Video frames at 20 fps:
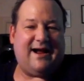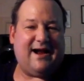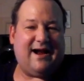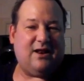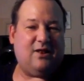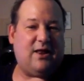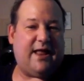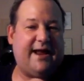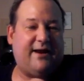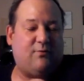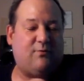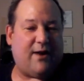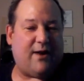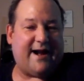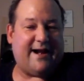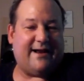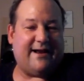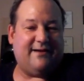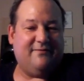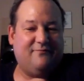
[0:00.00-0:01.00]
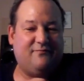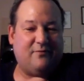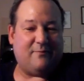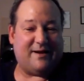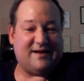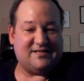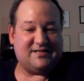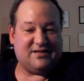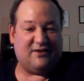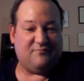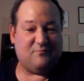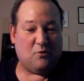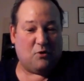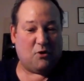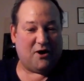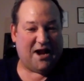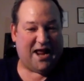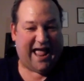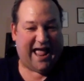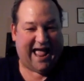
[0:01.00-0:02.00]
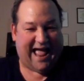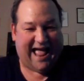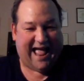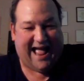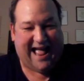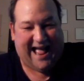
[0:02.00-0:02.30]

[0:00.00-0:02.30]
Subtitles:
I kind of like writing for myself more.